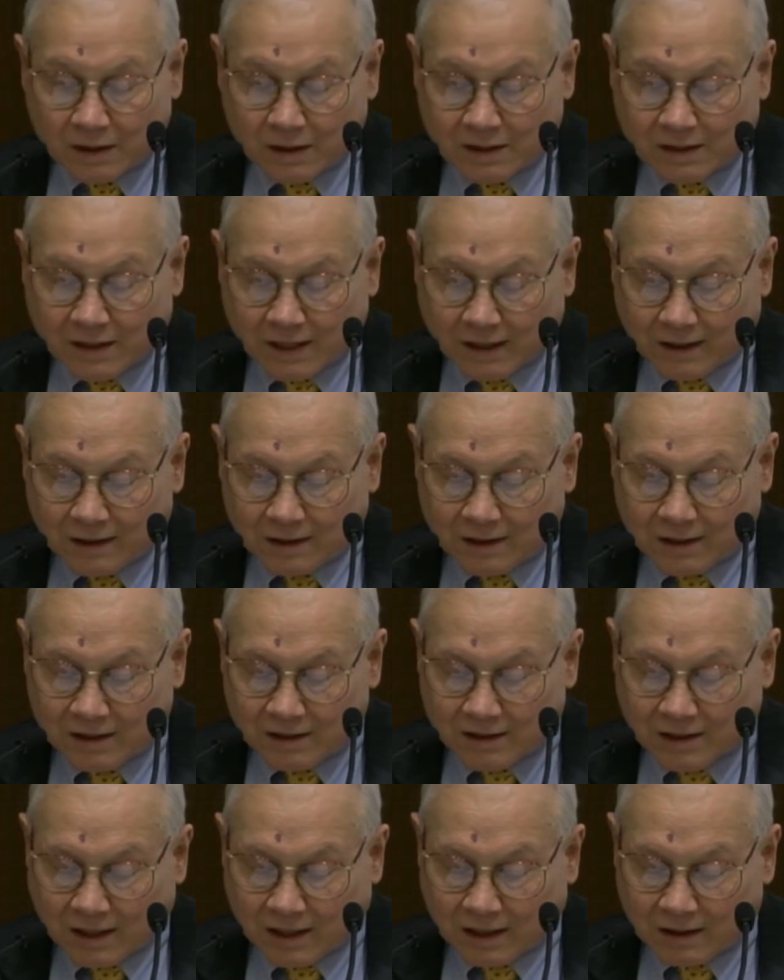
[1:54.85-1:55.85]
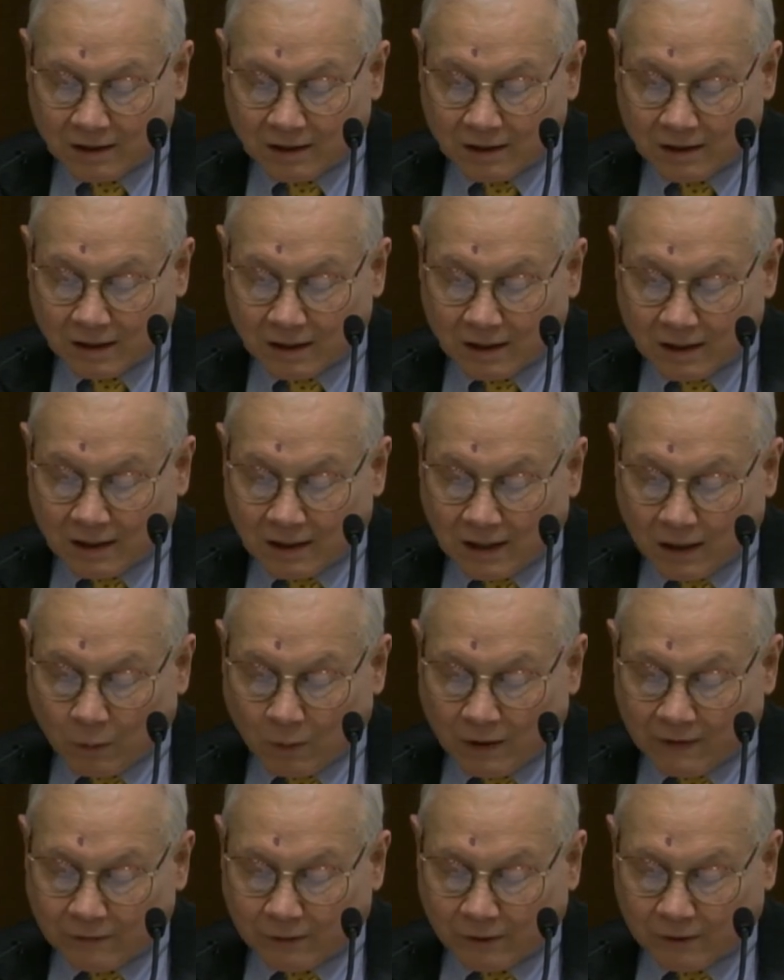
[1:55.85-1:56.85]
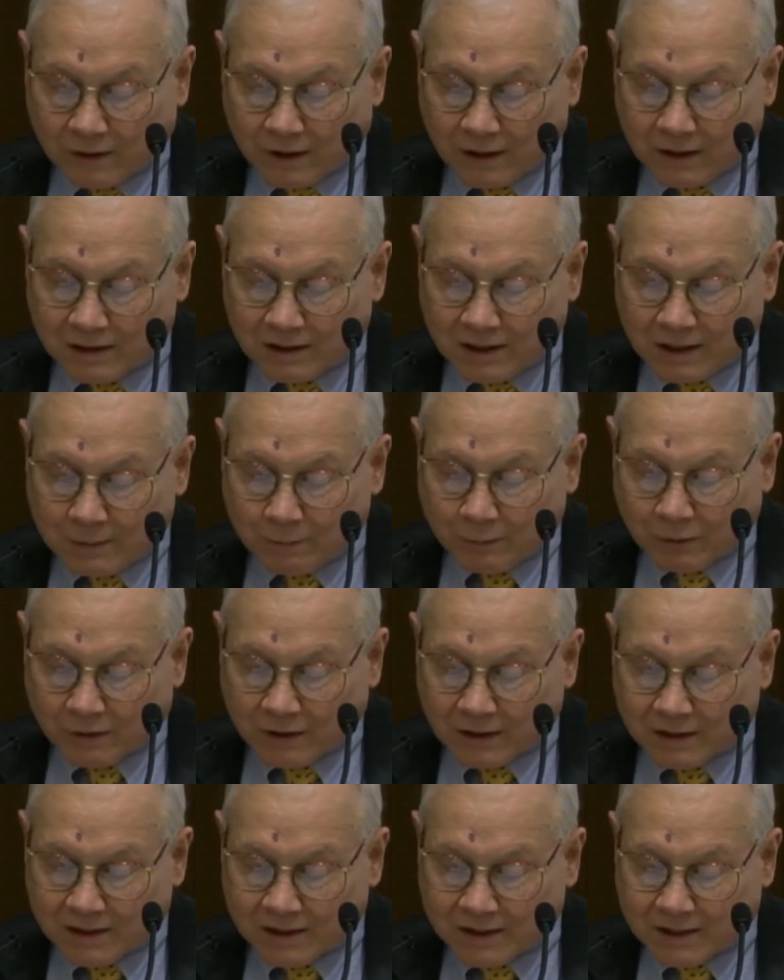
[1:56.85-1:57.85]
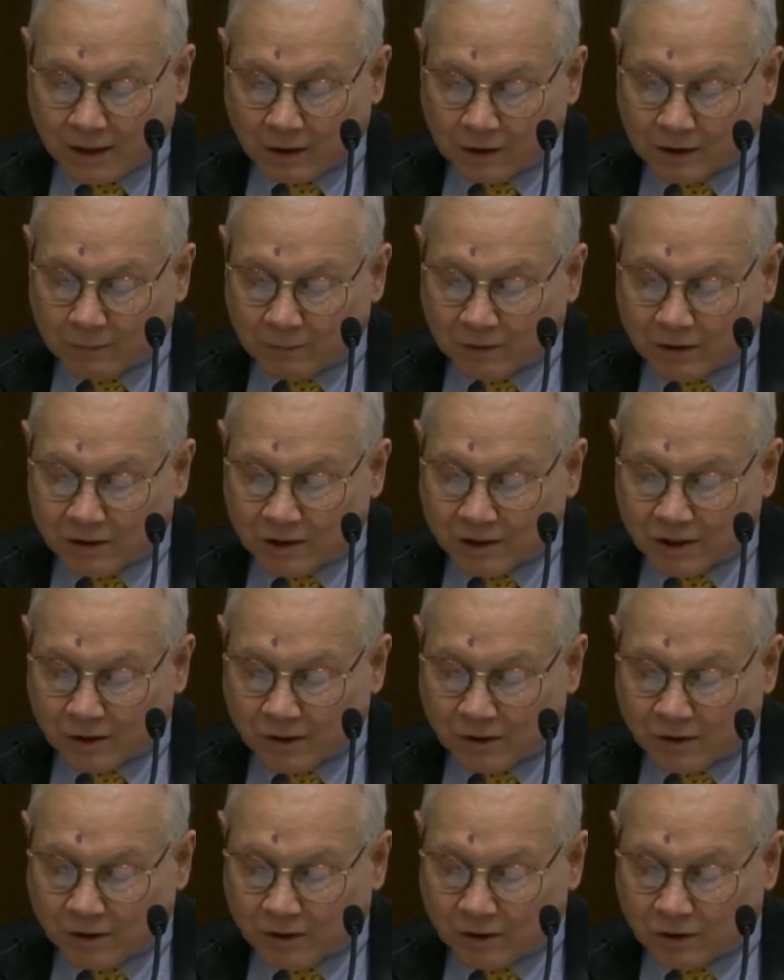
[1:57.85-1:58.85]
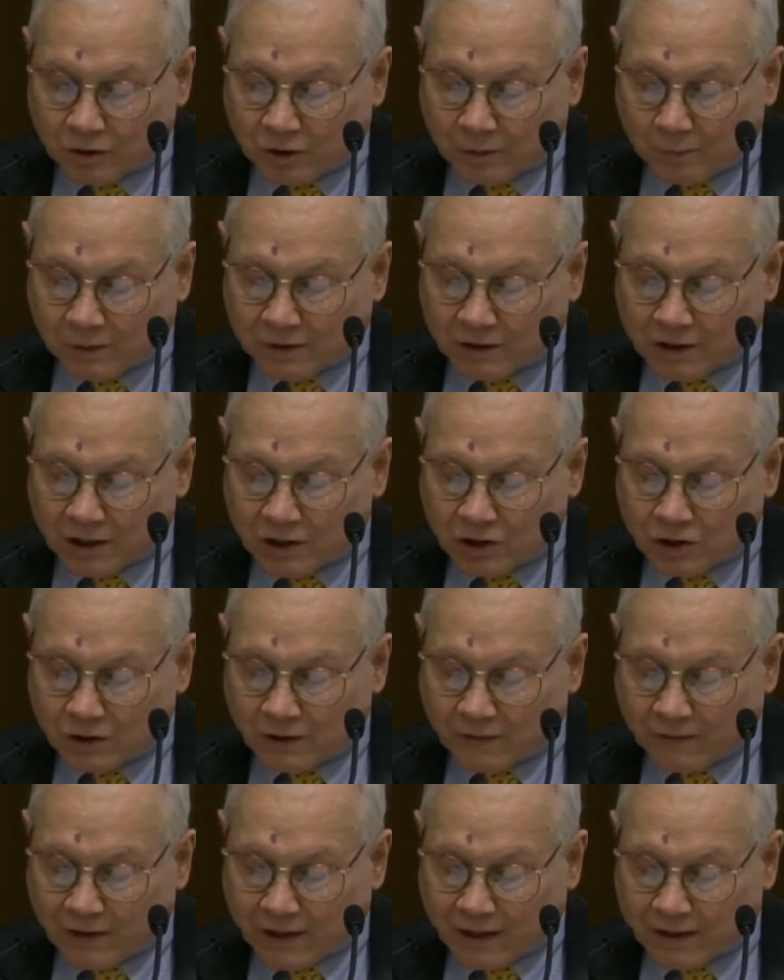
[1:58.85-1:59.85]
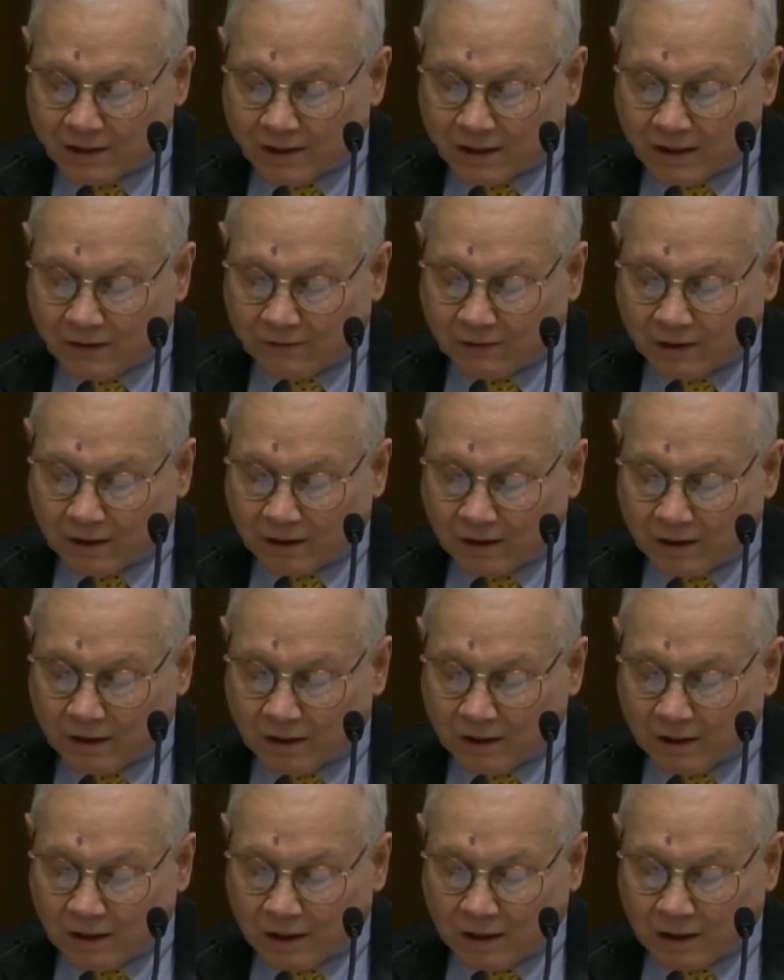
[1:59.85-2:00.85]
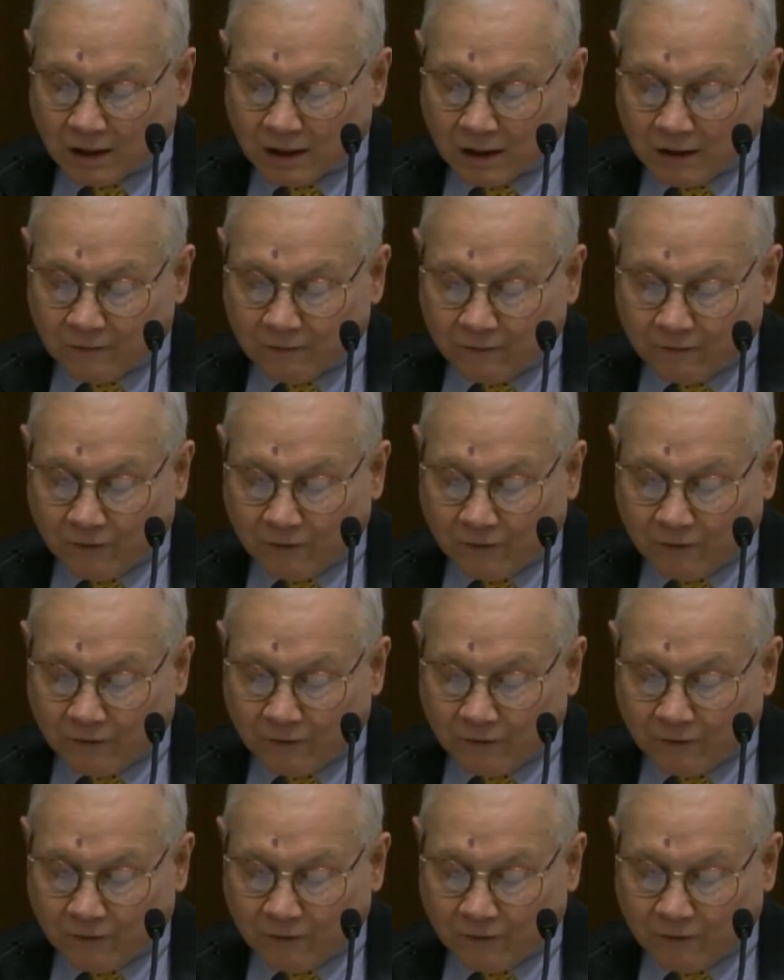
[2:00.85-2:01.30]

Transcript: Second, he said, however, a deeper and seldom considered interpretation of thanksgiving can